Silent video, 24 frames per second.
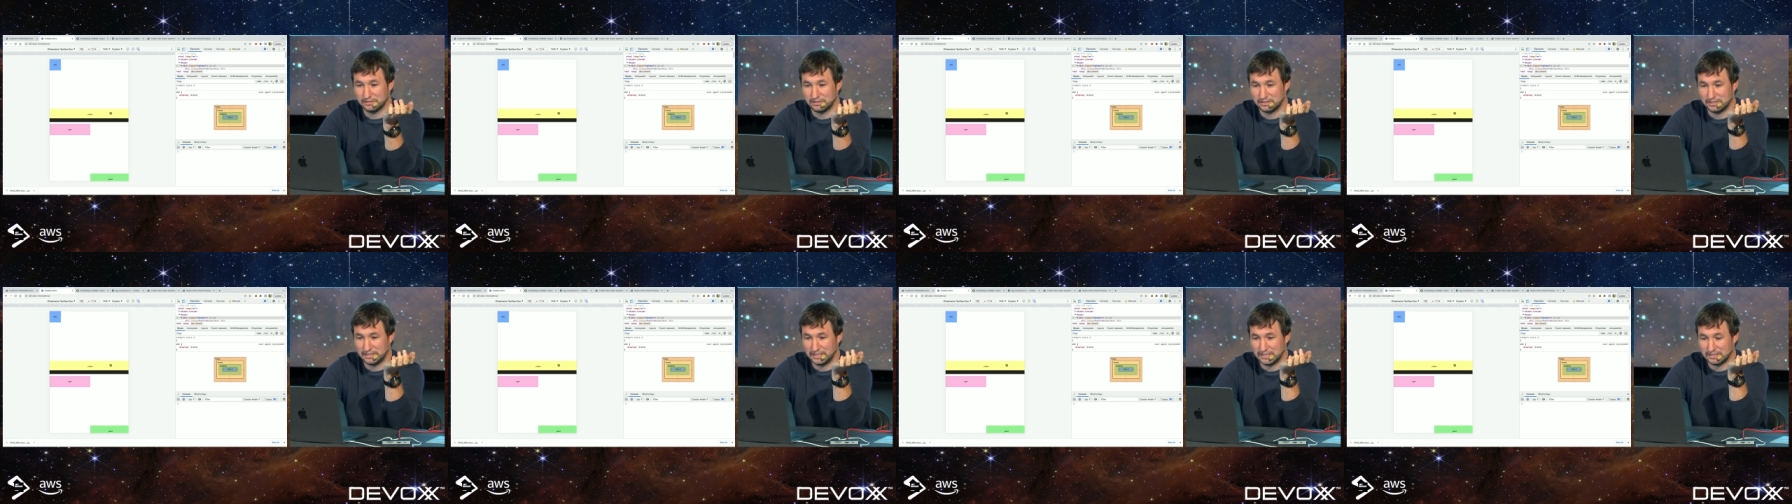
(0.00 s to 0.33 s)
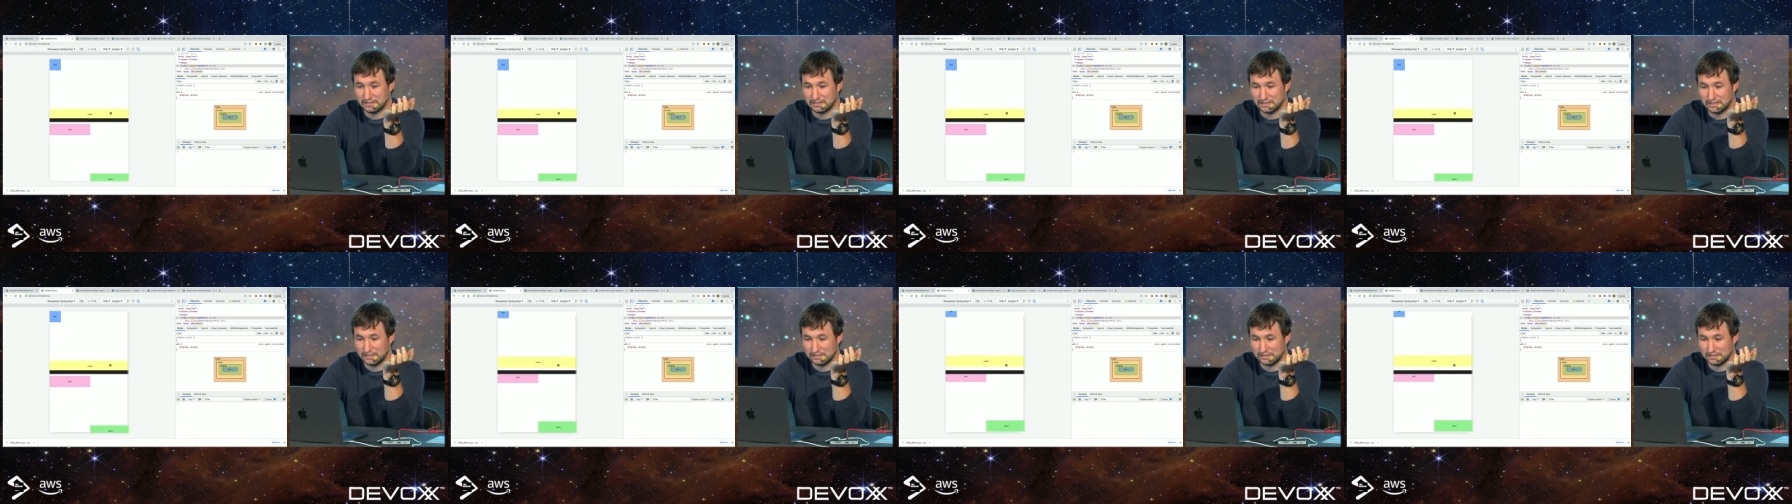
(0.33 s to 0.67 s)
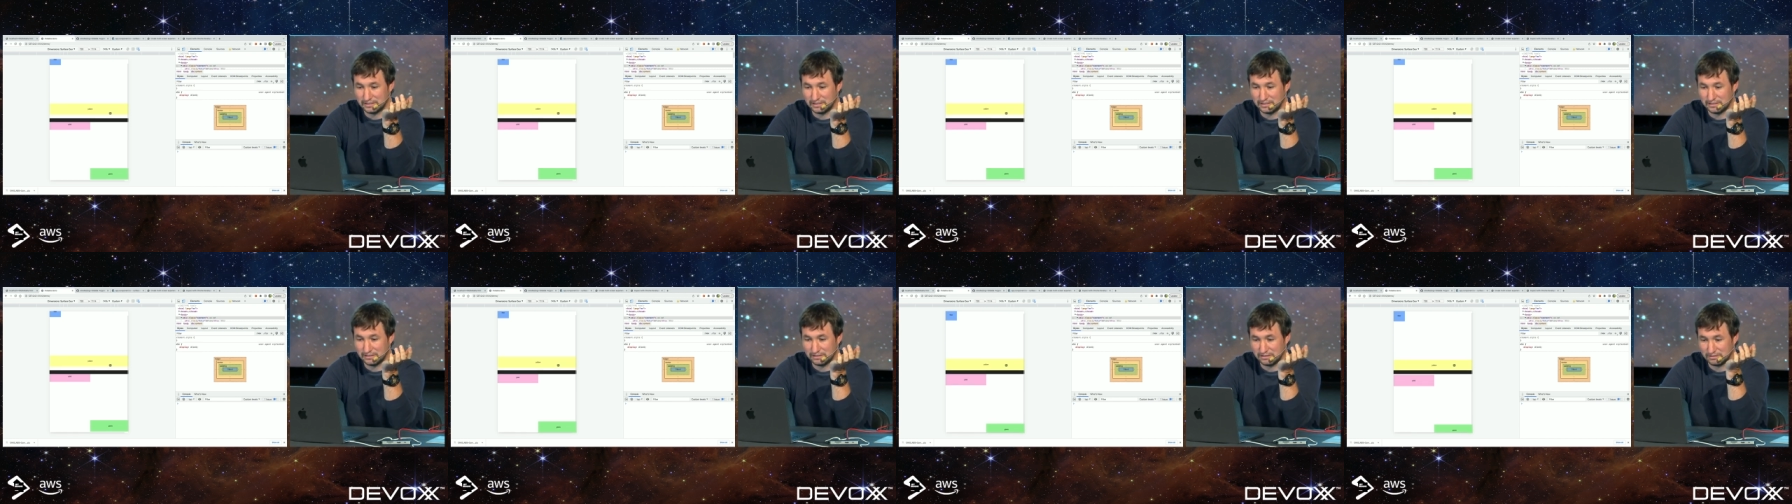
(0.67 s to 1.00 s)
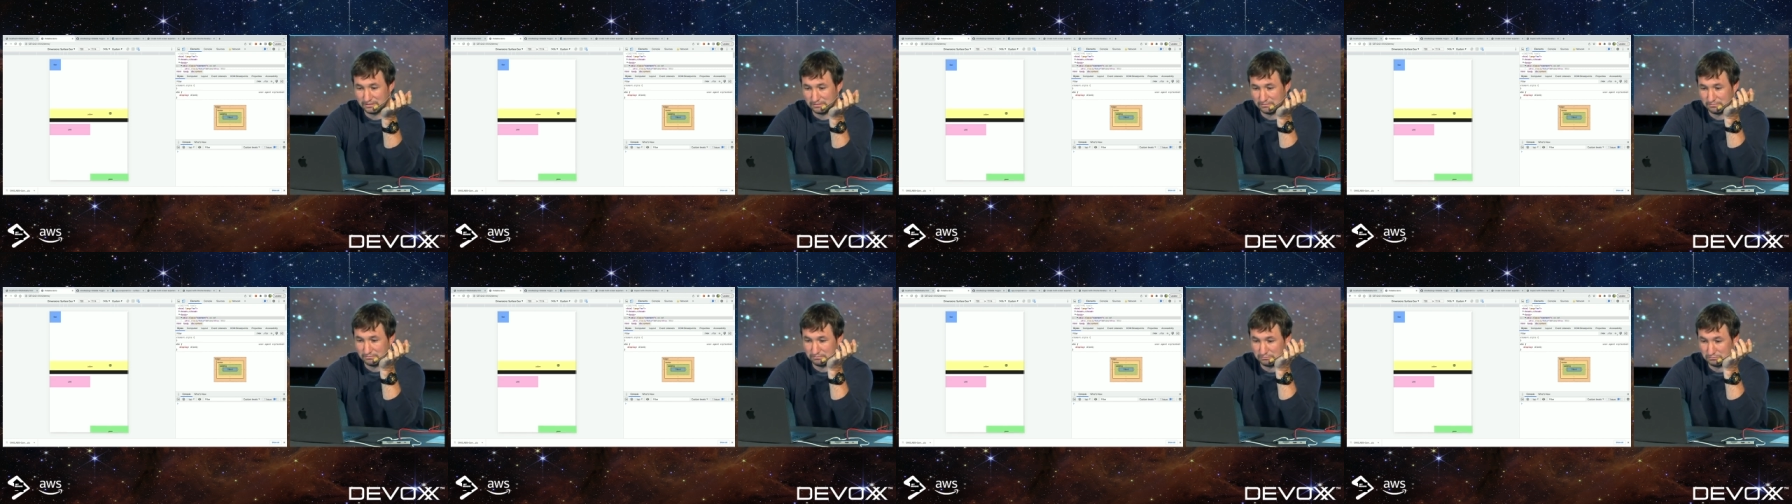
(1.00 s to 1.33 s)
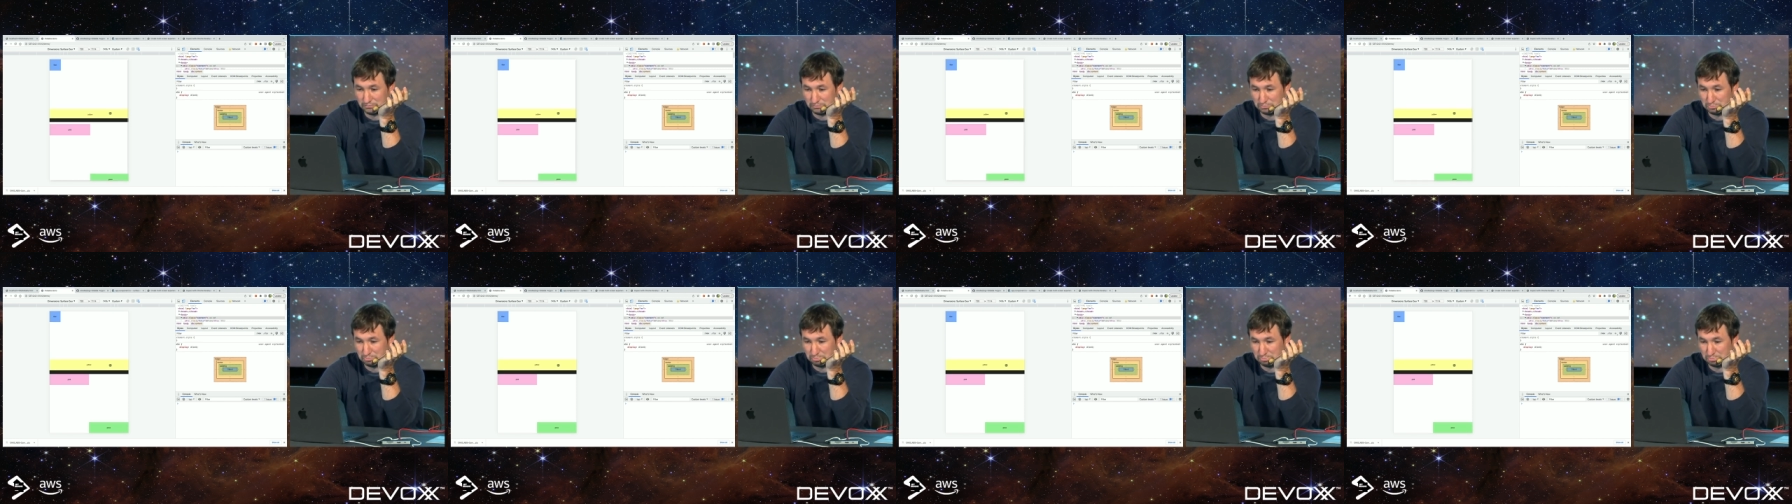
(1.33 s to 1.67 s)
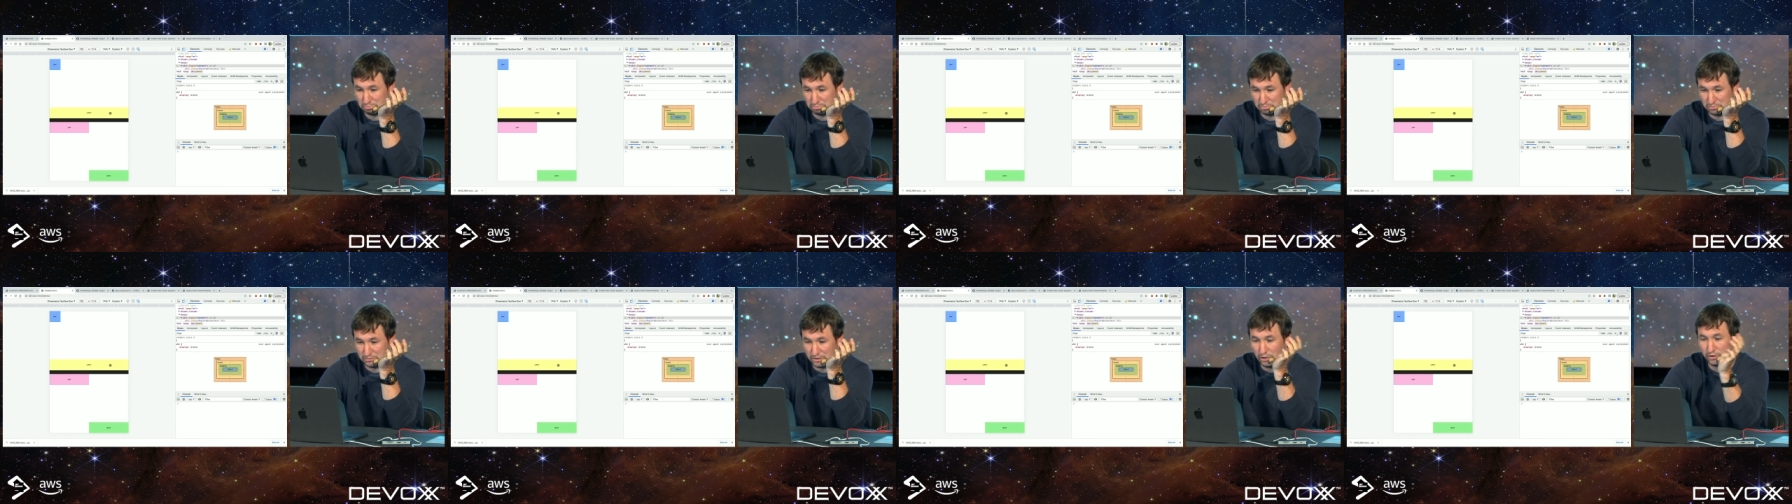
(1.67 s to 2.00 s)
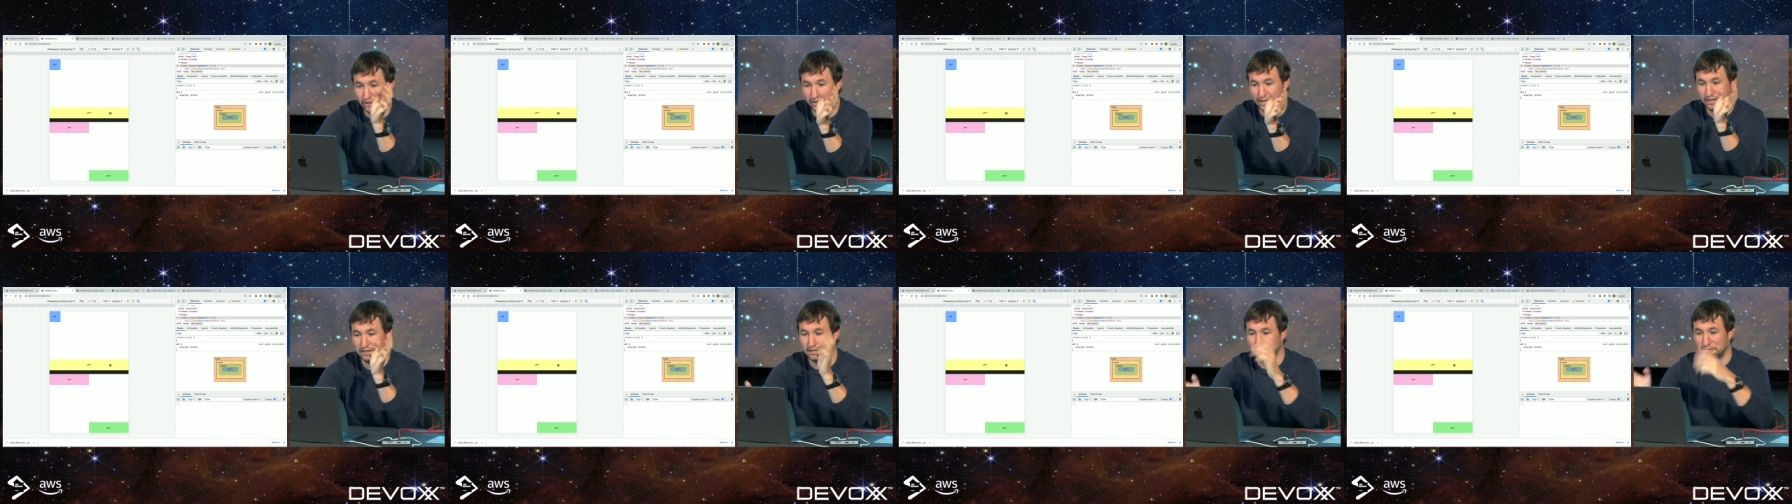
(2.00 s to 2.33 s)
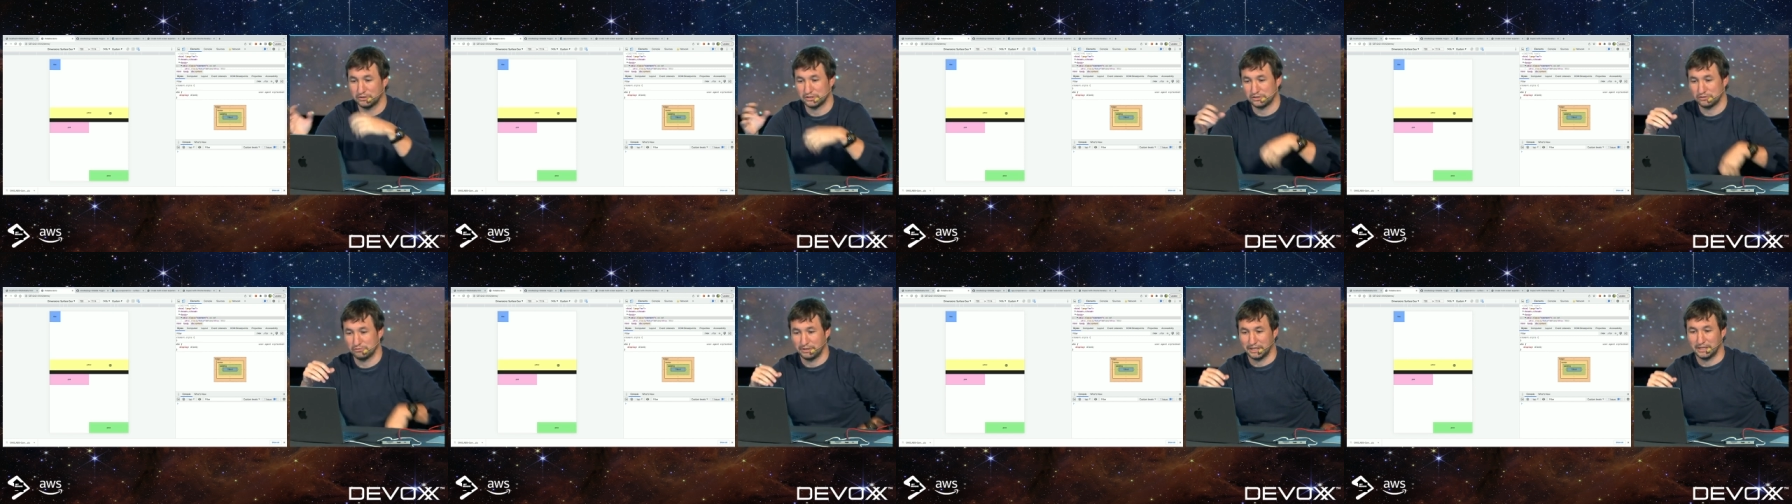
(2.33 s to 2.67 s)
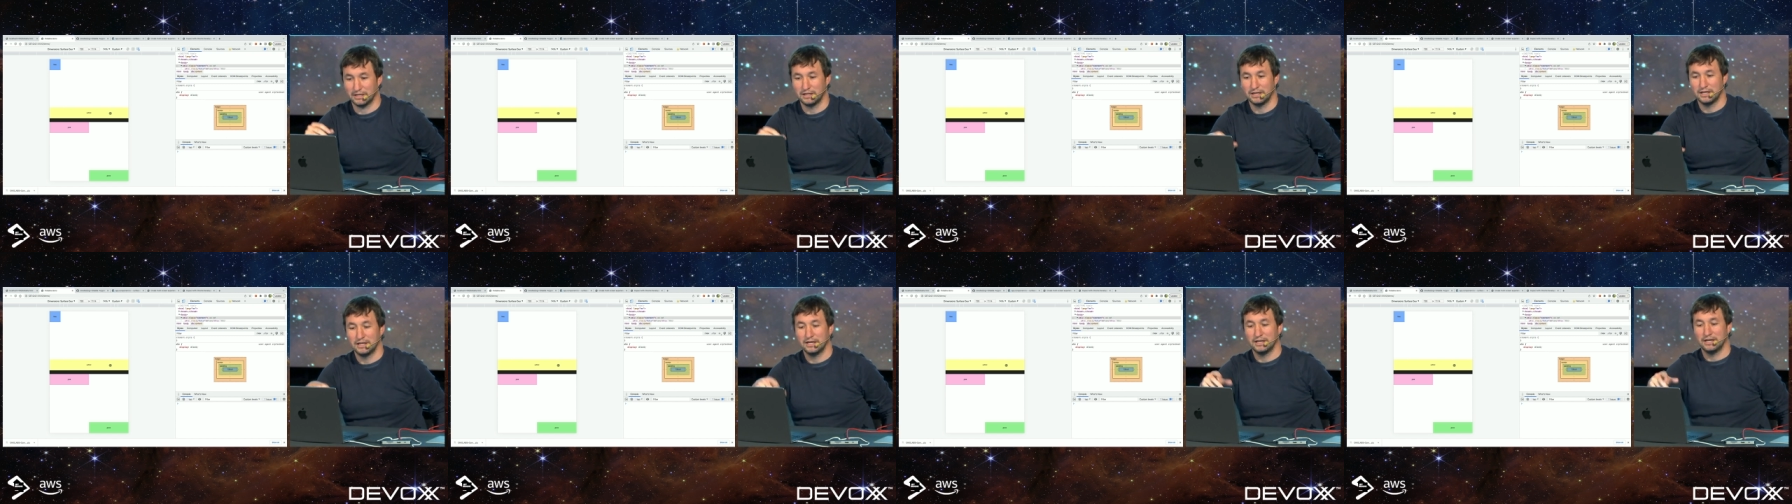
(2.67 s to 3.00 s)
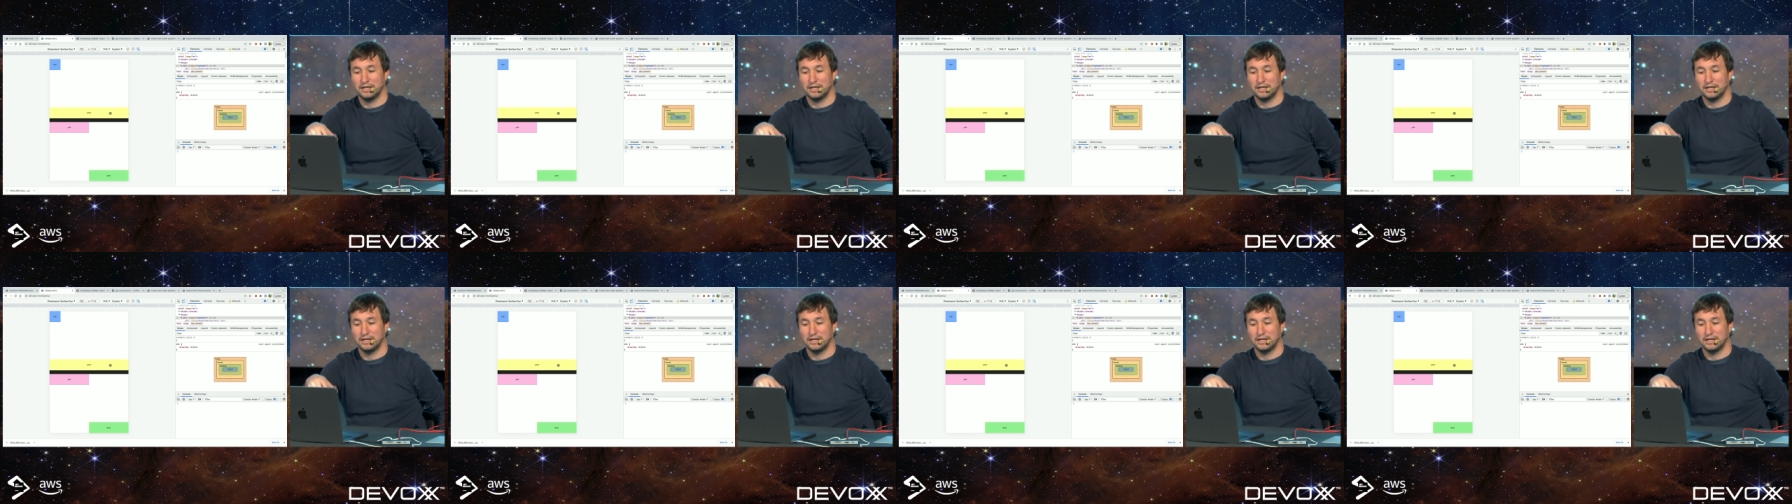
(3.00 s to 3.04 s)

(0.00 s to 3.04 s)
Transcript: CSS is, okay, it was zooming.